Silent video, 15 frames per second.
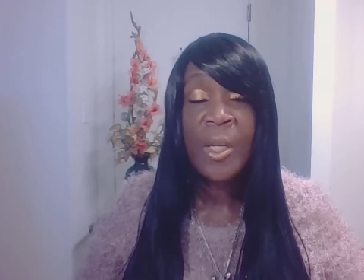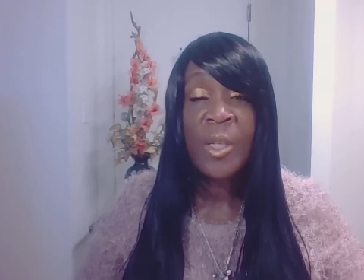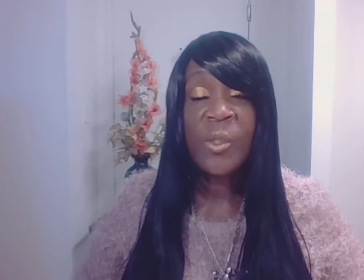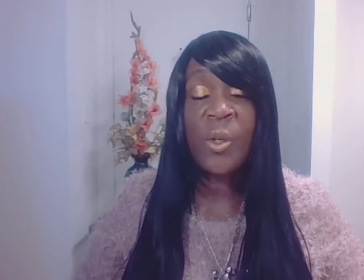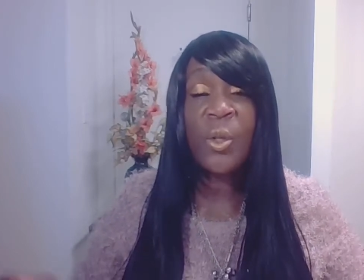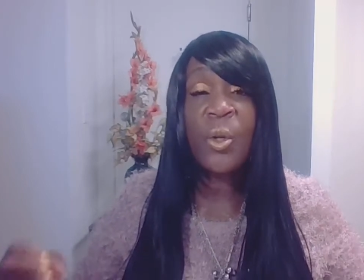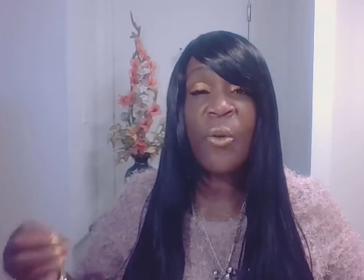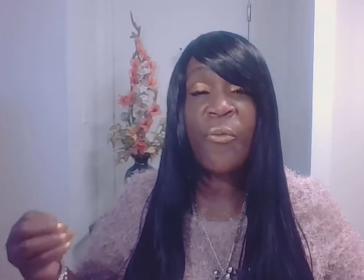
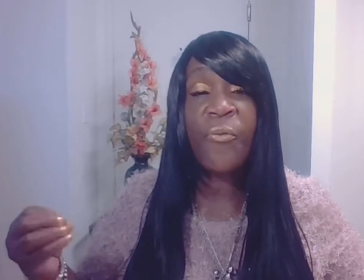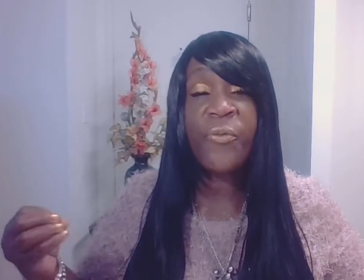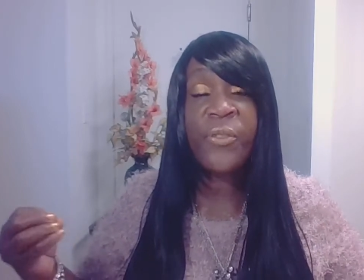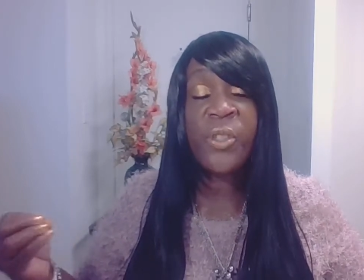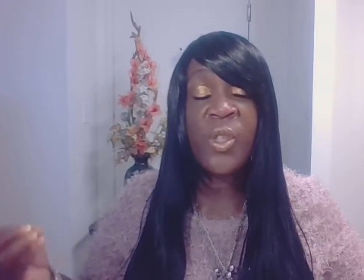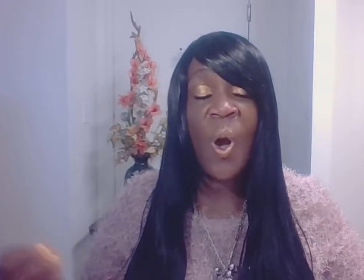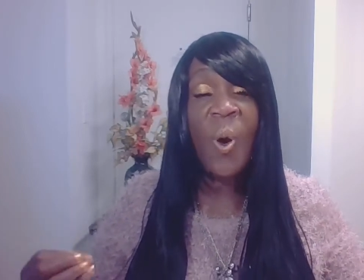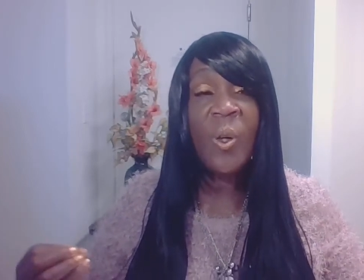So your
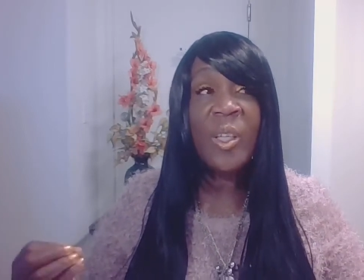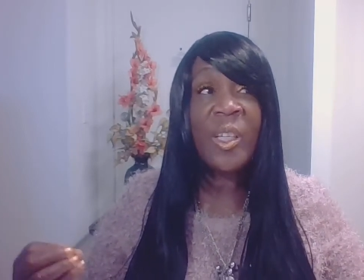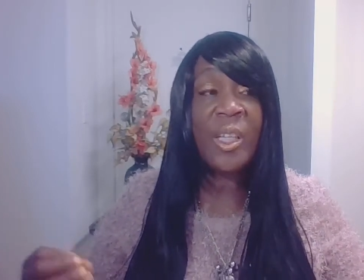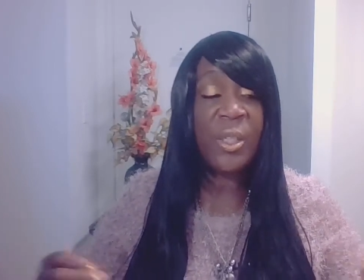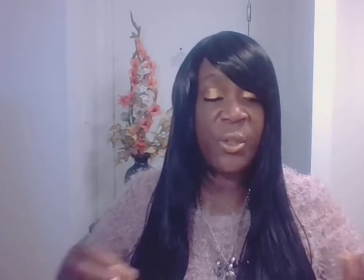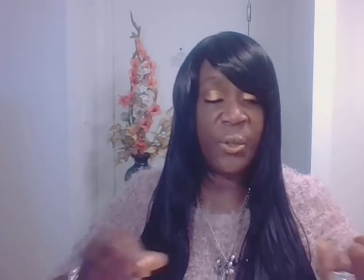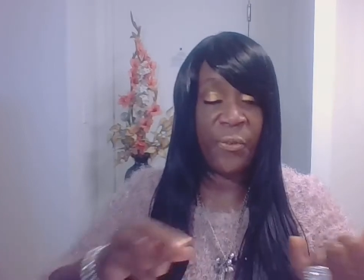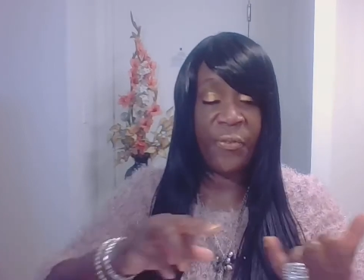soul
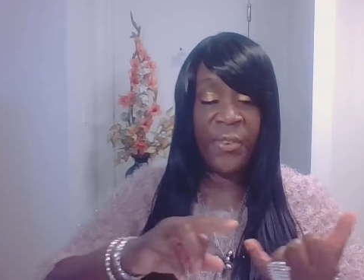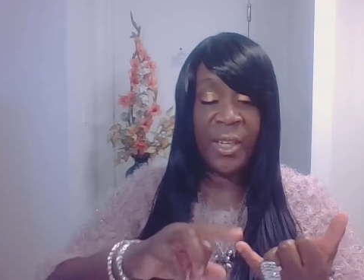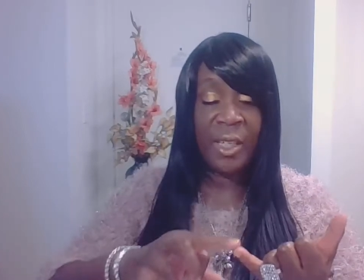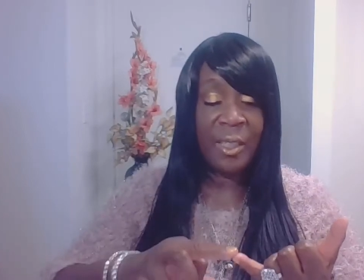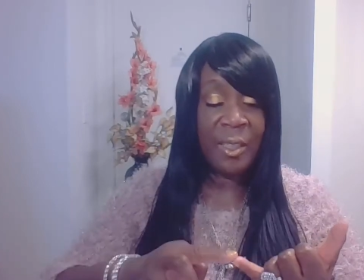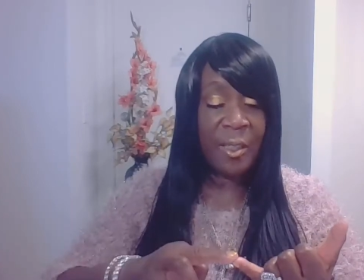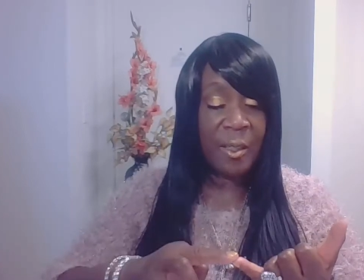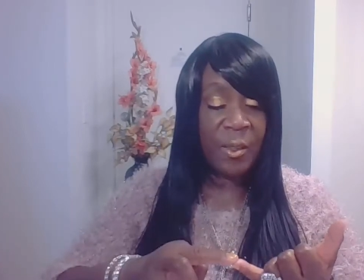is your
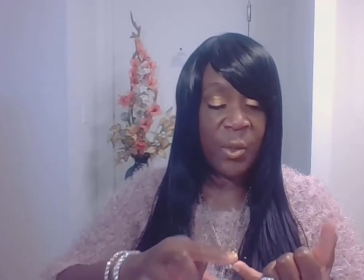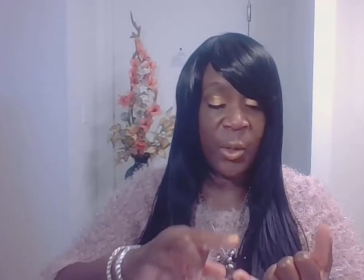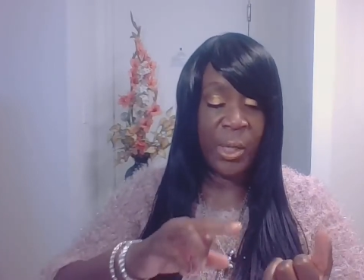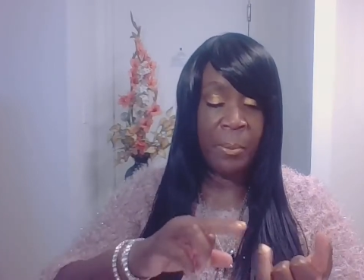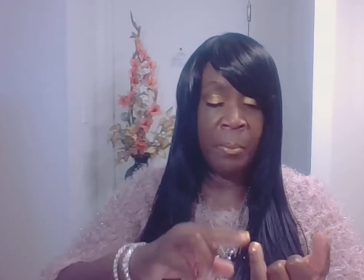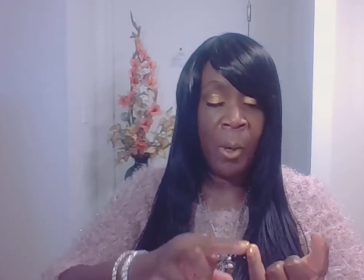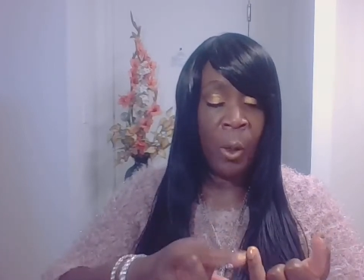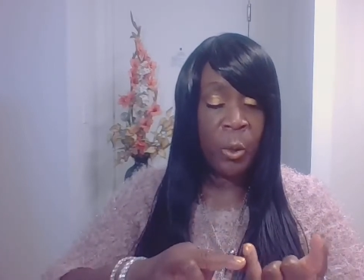feelings, your
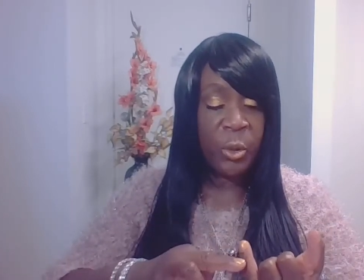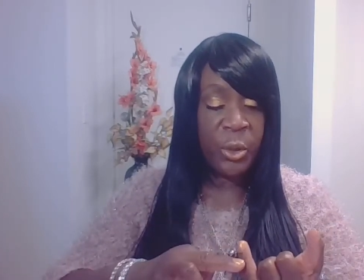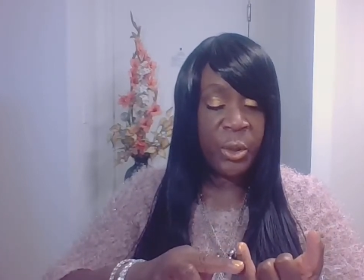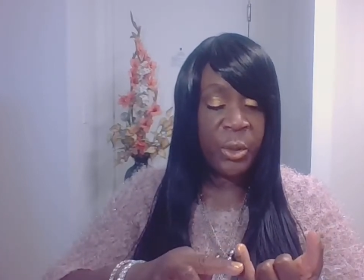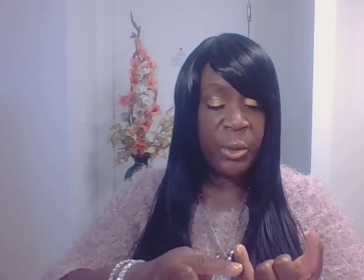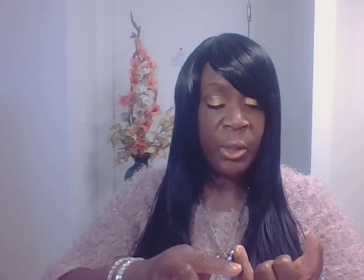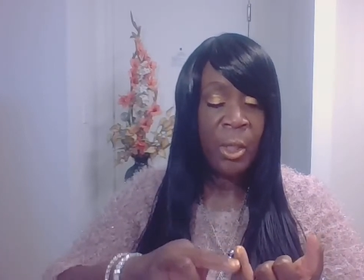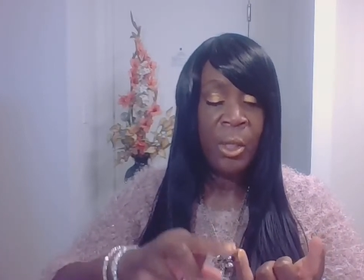
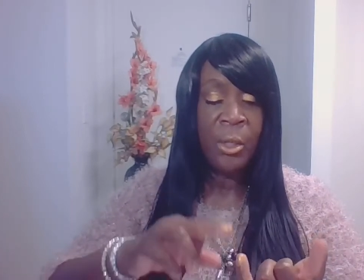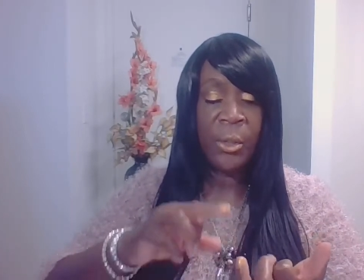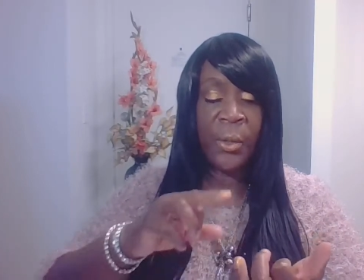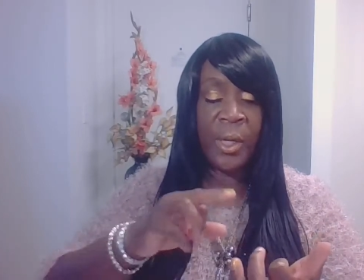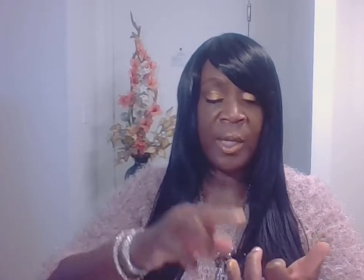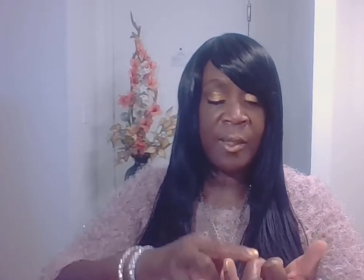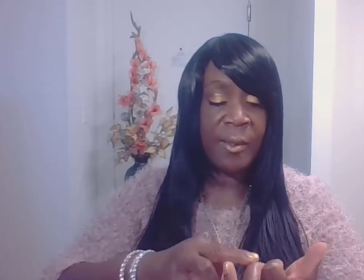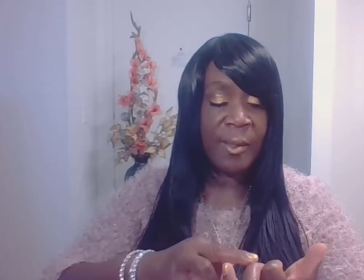emotions,
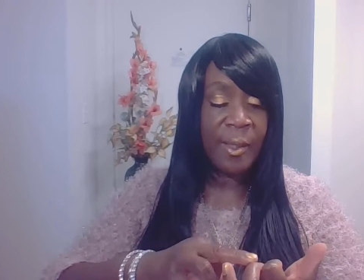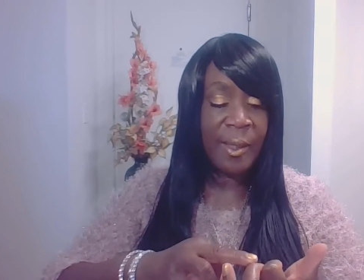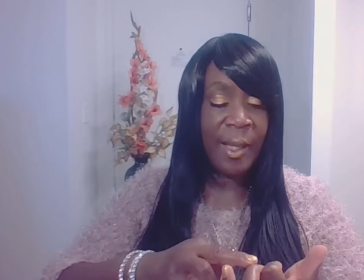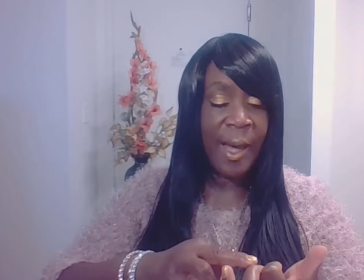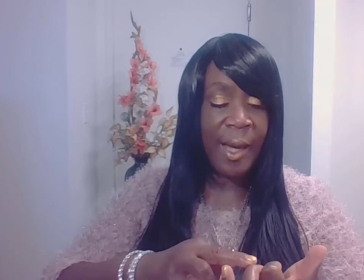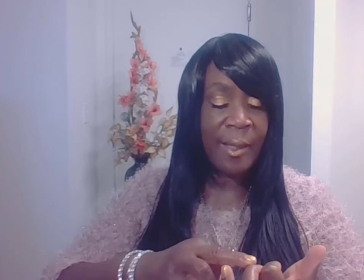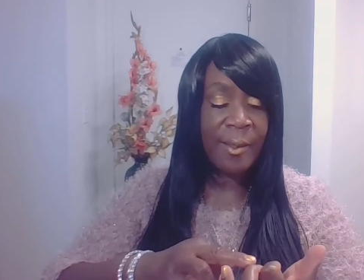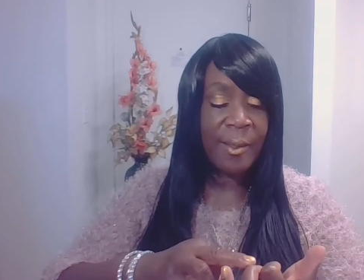your
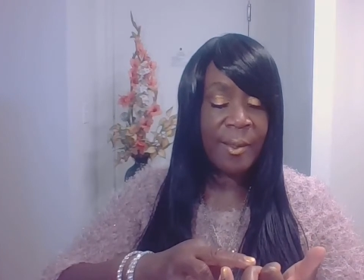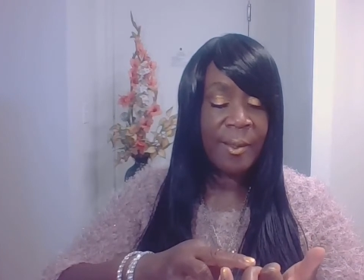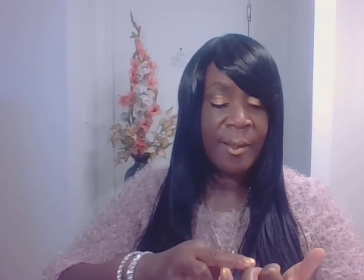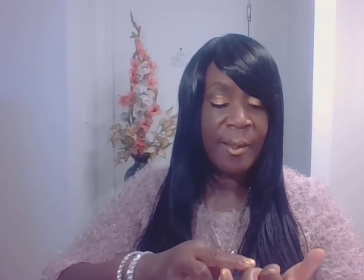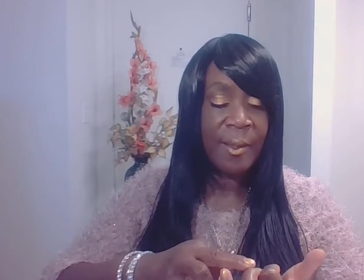intellect,